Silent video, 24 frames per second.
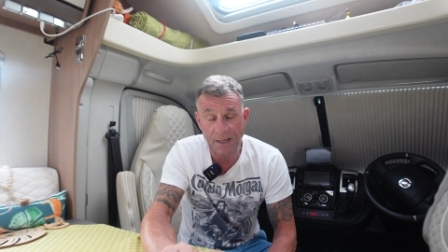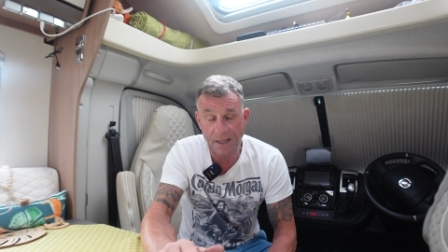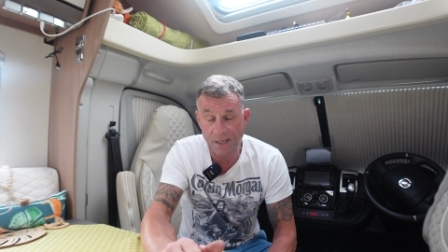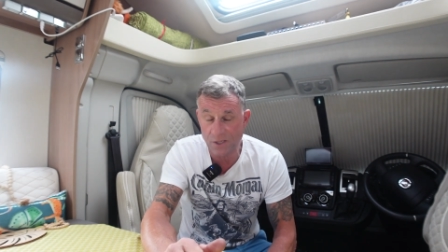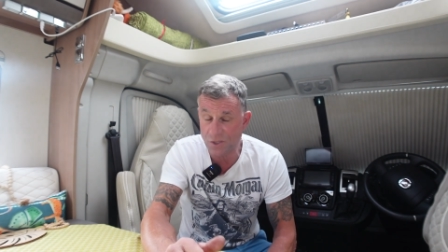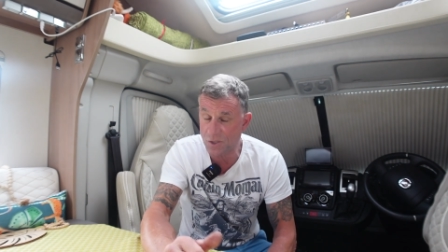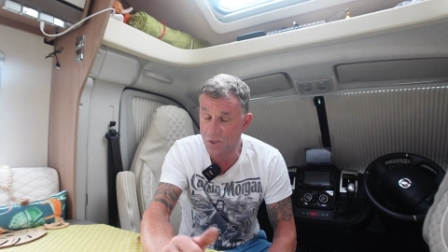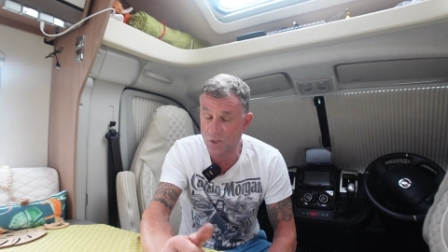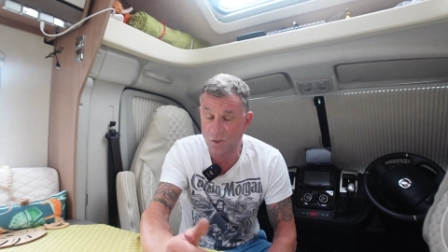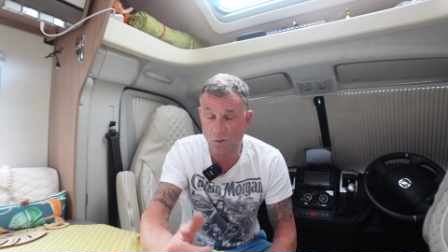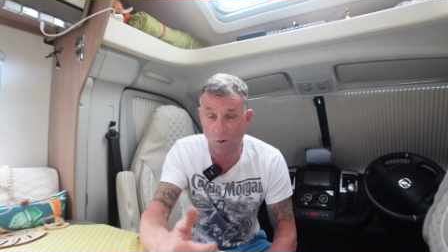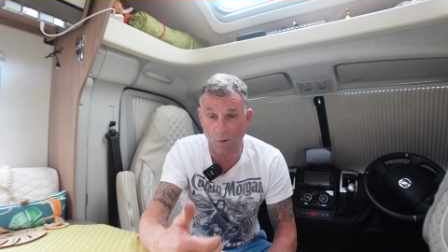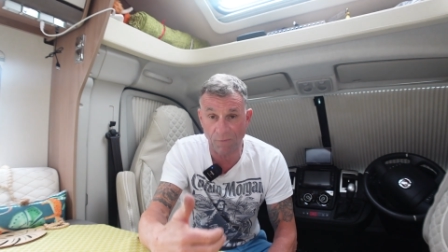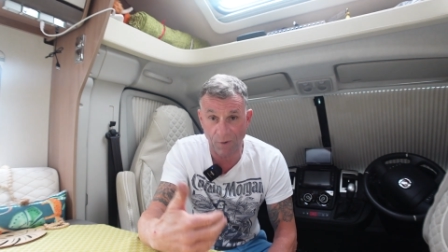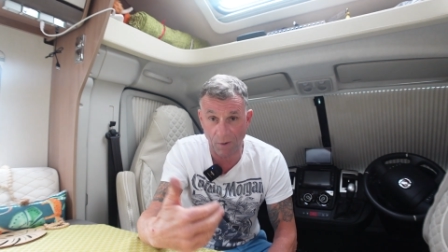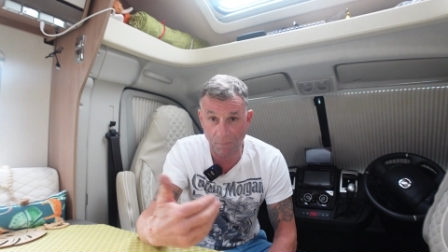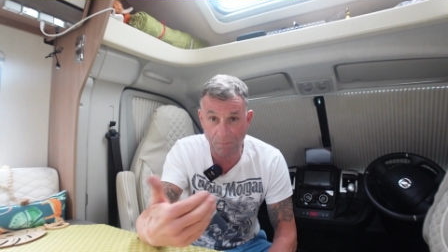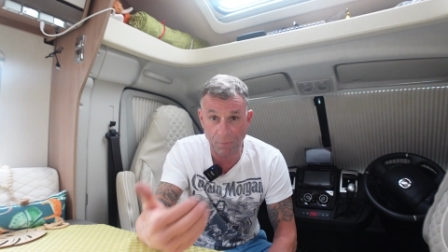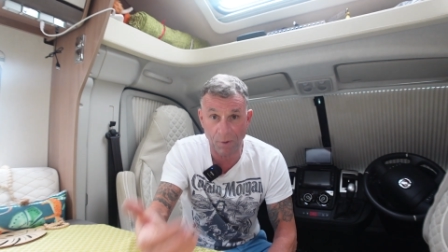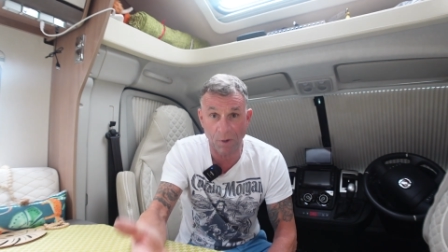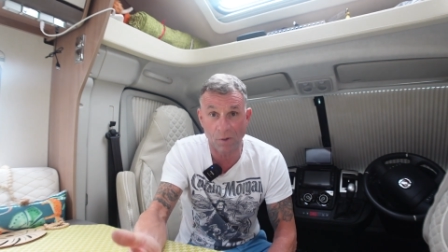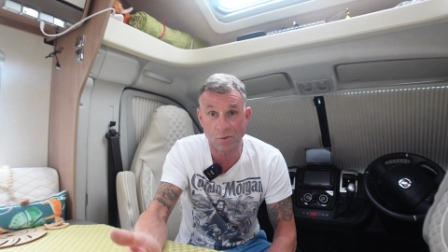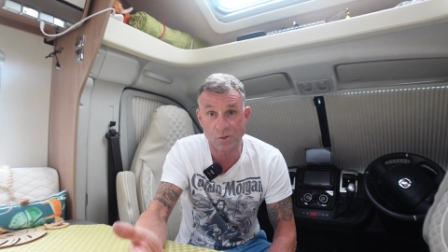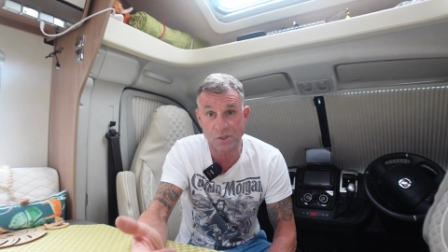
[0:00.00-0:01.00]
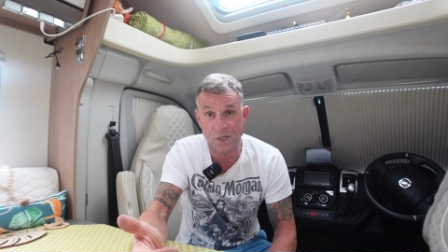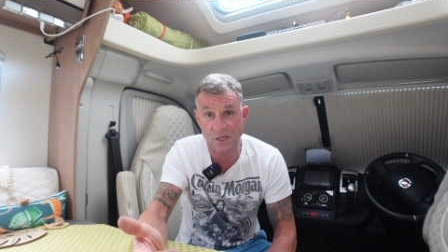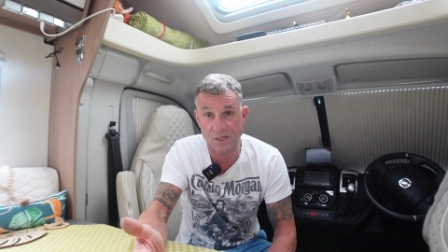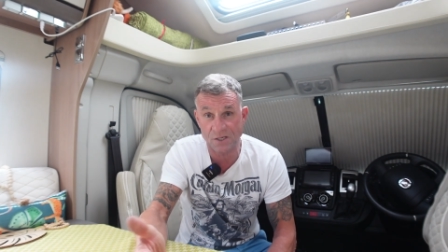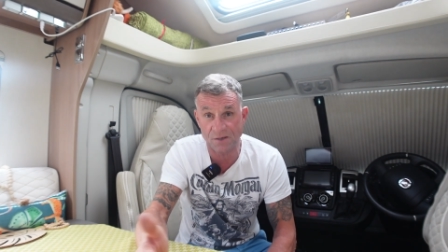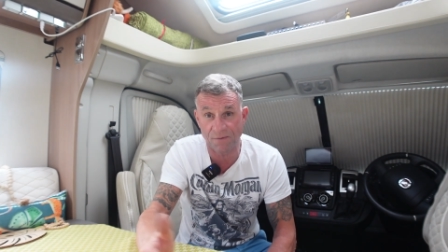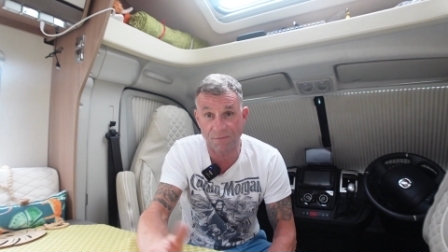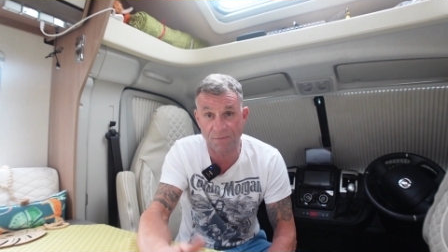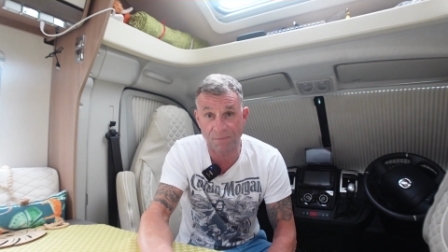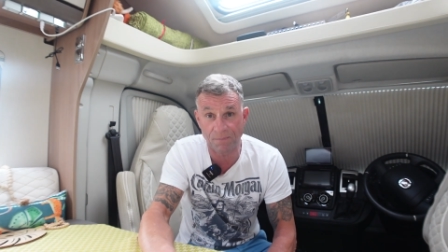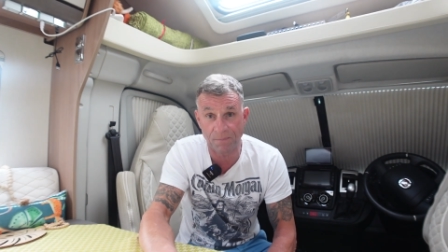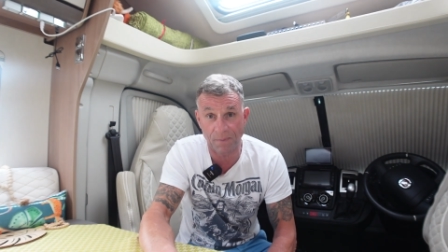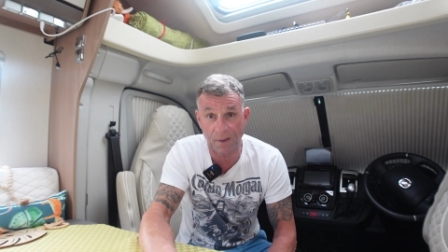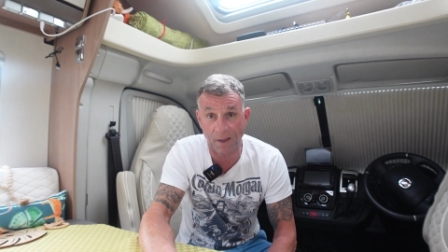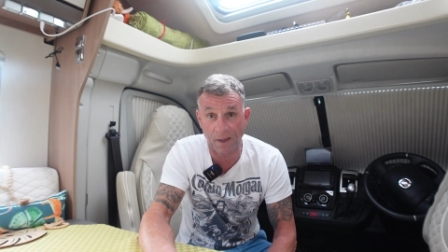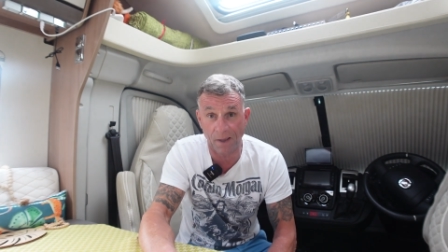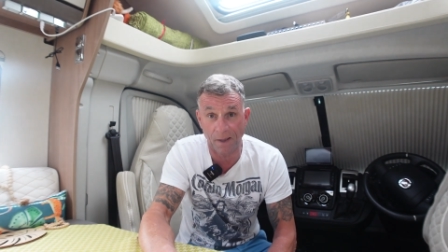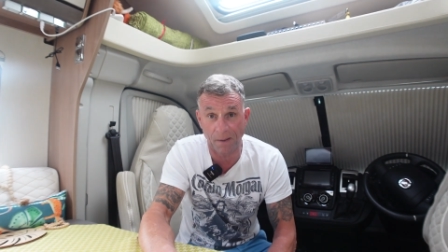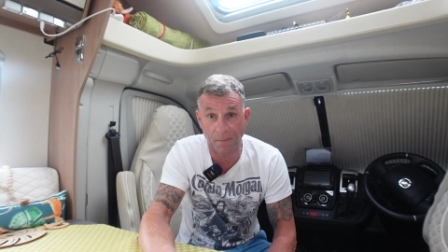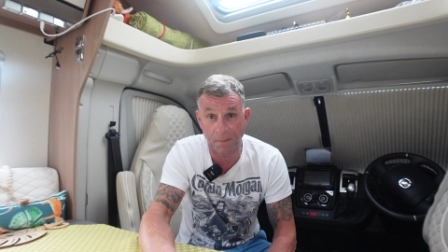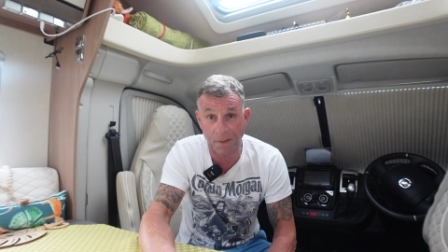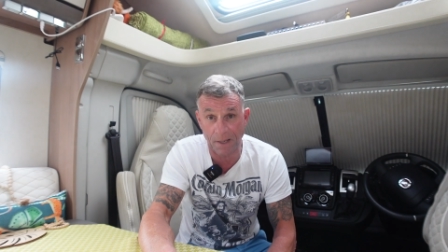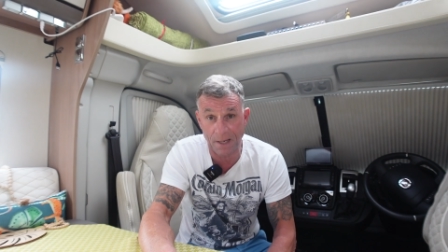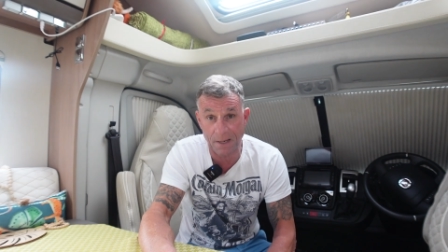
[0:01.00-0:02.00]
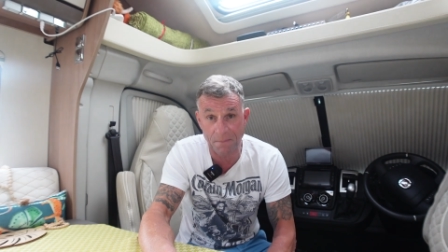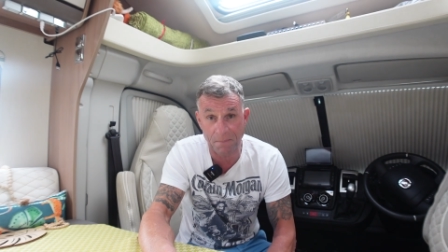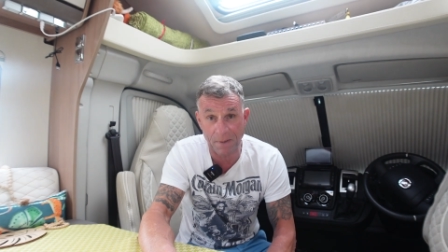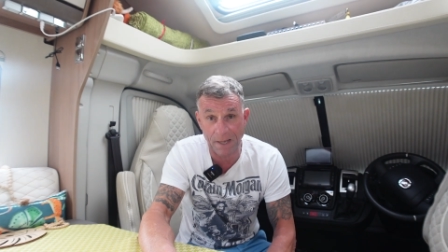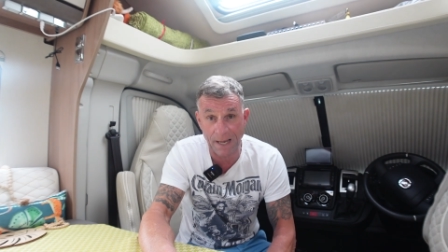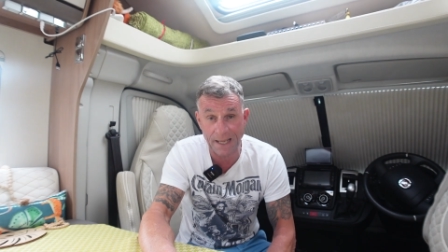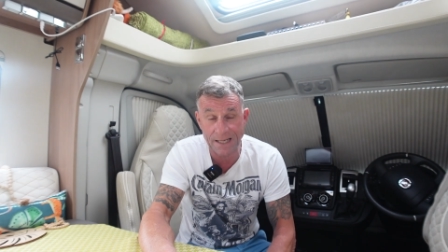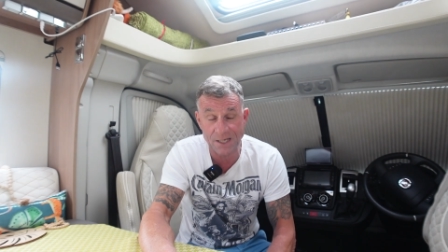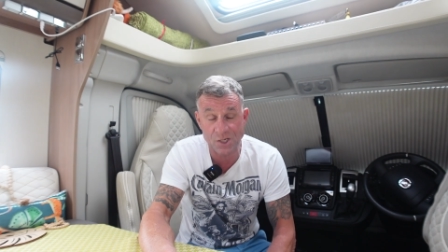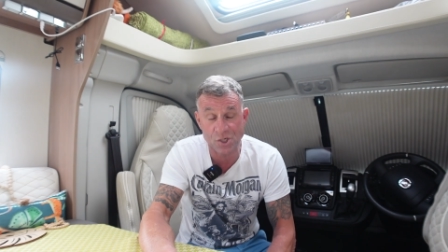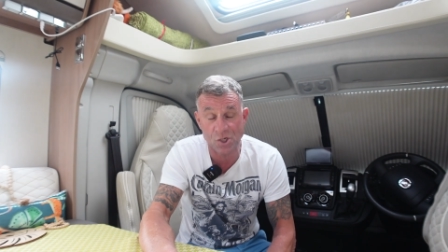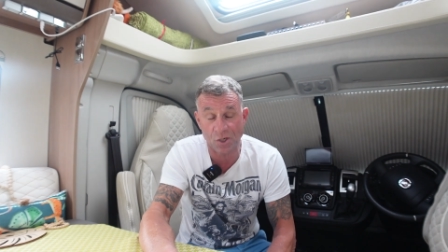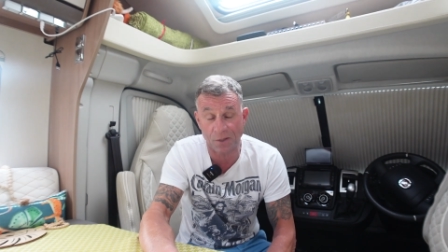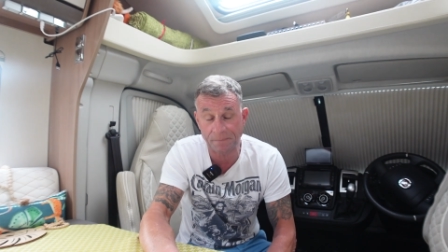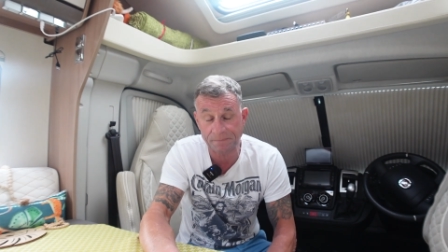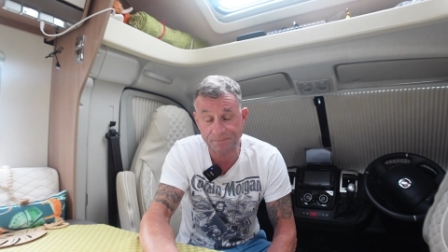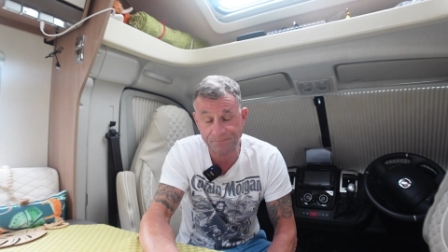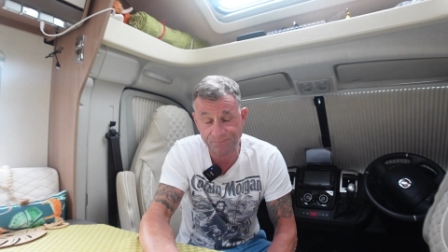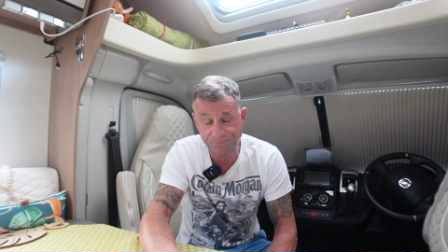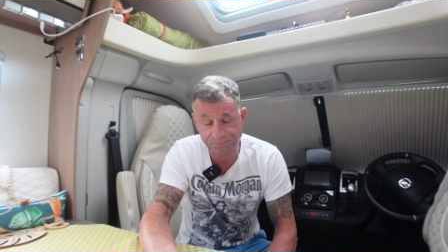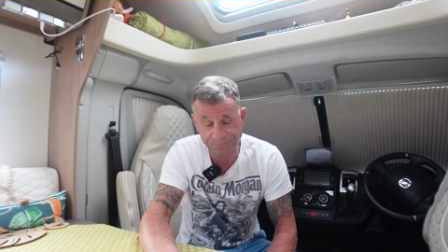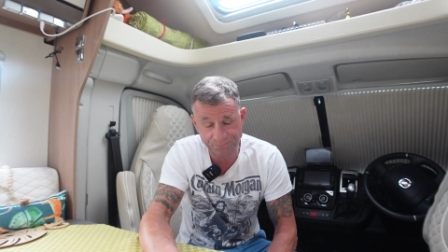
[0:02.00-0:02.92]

as a sort of like process of elimination.